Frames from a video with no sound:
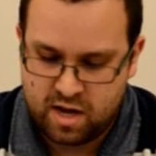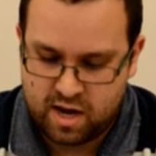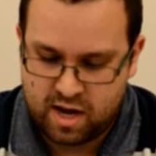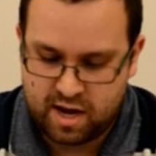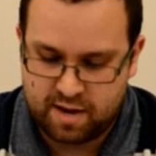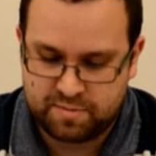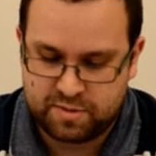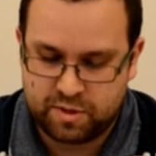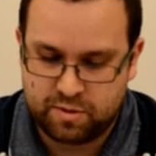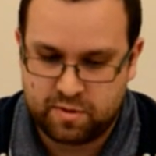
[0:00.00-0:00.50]

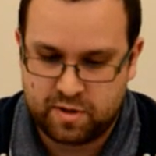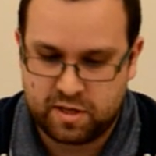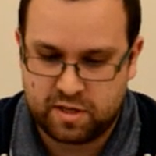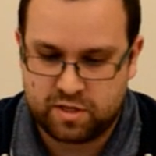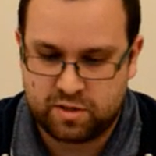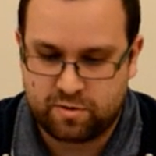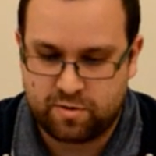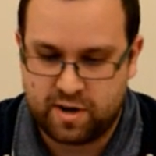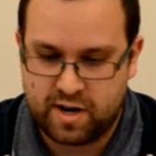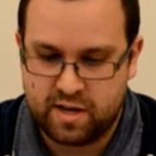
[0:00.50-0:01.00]
Um, so we
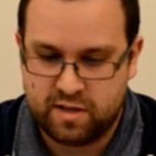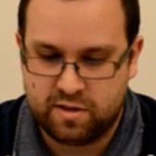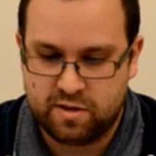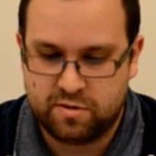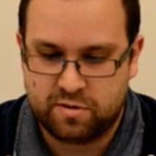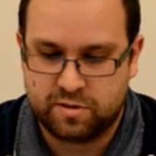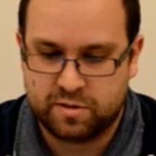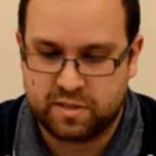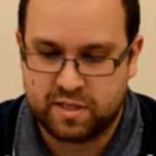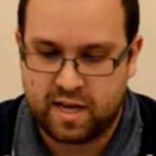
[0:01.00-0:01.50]
could create a
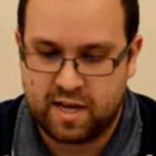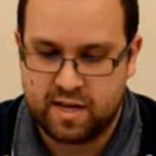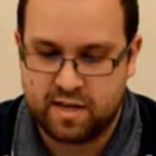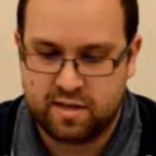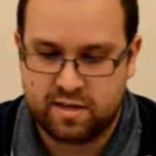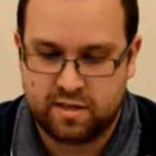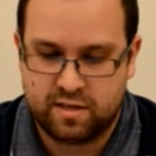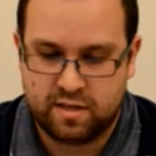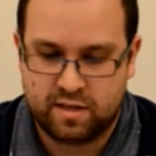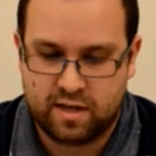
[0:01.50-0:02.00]
local date
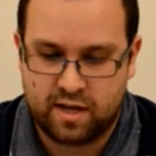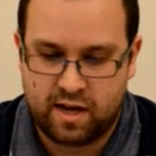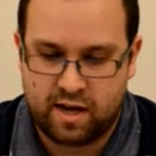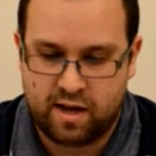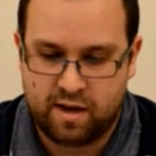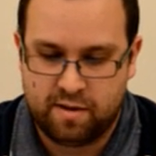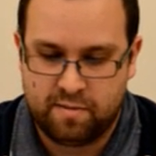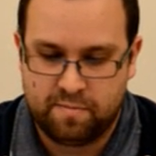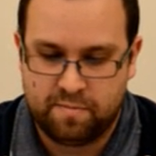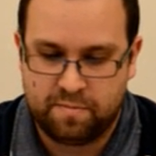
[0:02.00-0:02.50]

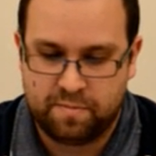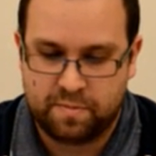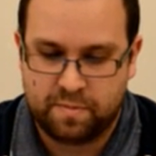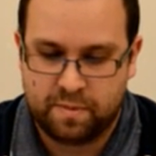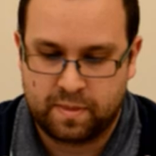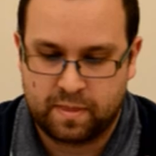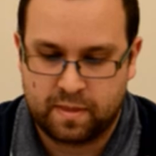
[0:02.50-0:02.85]
um,